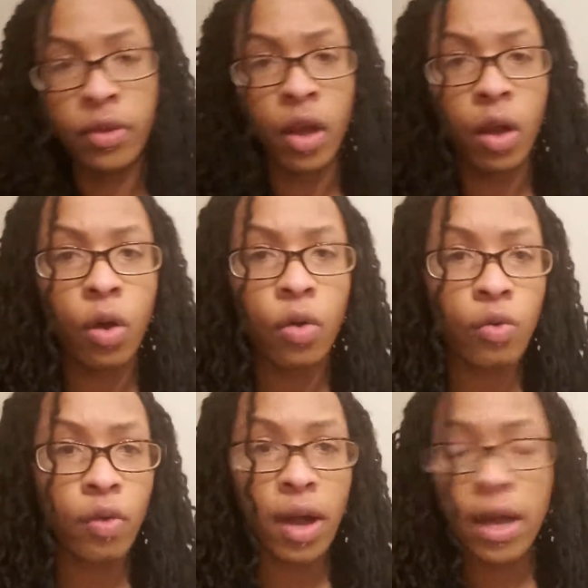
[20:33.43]
All
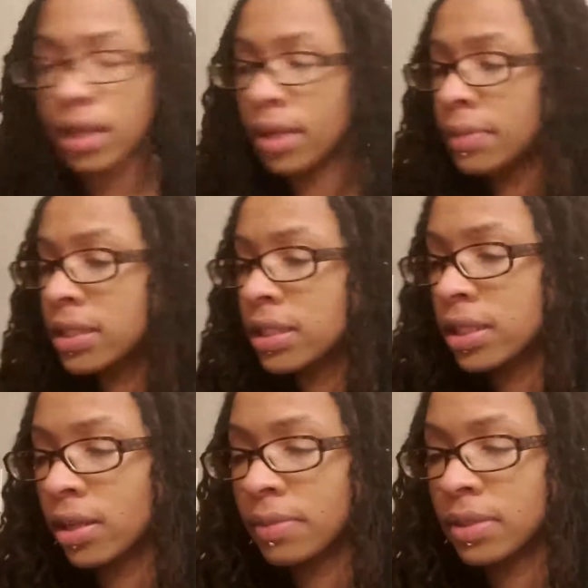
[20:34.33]
right, let me
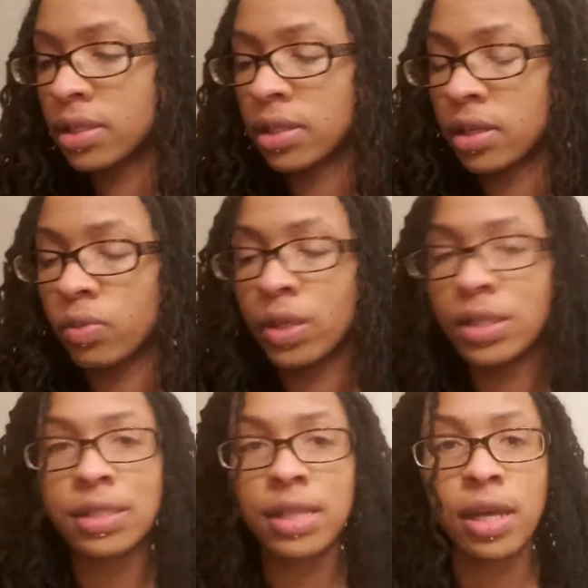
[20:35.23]
see. Let me see.
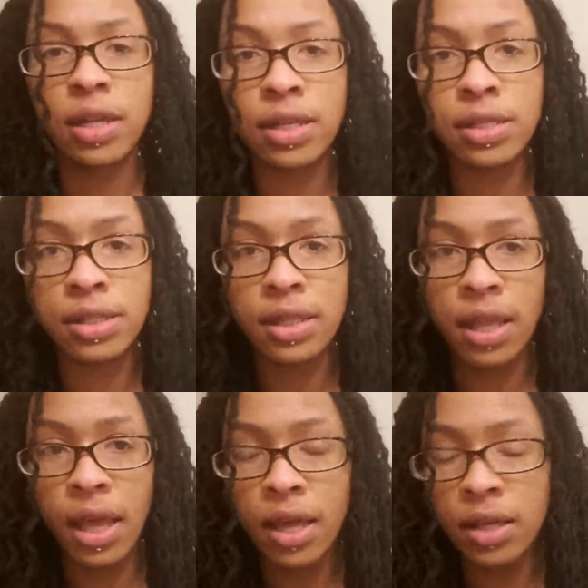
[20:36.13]
What sign is
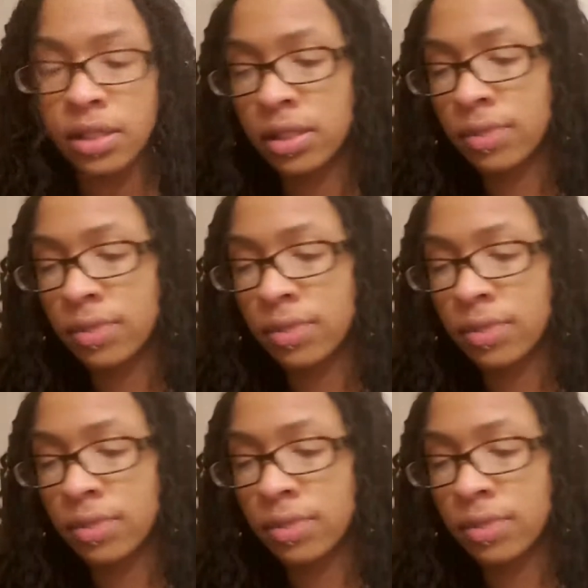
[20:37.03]
next?